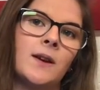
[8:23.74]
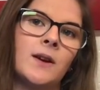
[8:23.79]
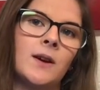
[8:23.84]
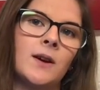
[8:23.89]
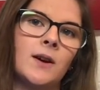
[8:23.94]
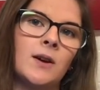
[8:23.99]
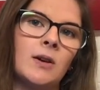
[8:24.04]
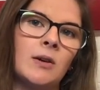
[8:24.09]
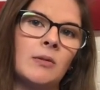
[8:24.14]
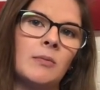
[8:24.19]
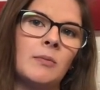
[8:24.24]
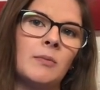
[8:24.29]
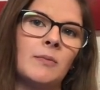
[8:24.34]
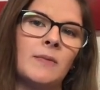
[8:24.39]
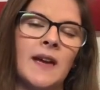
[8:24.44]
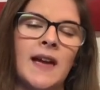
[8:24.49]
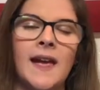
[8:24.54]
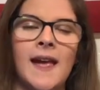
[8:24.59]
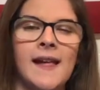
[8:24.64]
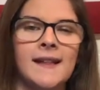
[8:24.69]
Um,
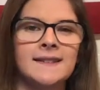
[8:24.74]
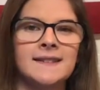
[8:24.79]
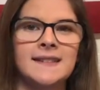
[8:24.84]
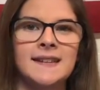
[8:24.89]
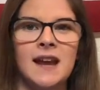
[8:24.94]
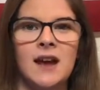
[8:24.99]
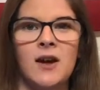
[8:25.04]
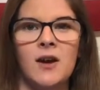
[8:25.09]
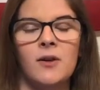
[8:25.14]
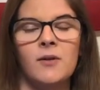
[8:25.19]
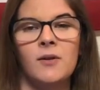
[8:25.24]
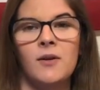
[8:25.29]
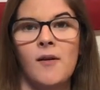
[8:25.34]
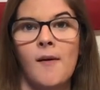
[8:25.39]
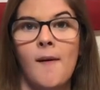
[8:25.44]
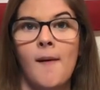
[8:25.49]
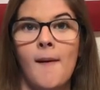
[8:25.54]
hands down,